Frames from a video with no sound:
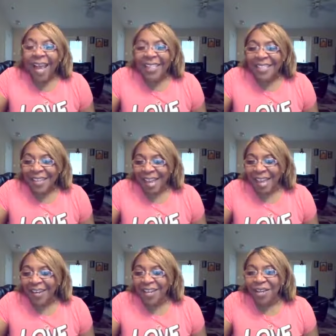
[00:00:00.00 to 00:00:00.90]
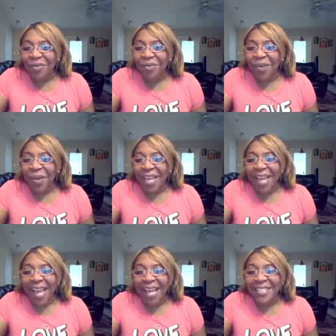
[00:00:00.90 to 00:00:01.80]
Hey, Deanna, good
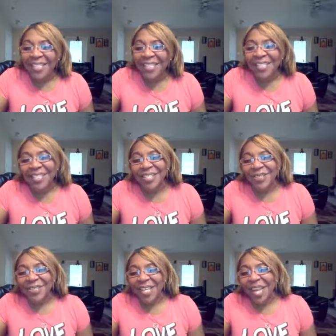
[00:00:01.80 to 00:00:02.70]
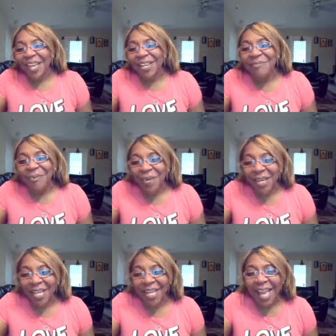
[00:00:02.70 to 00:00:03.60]
morning. Hey, Sister Suzette, good
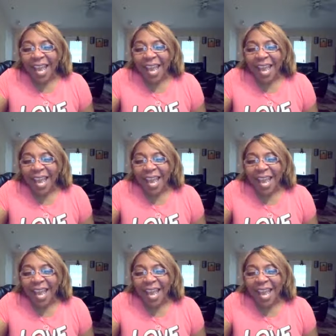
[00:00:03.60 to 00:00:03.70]
morning.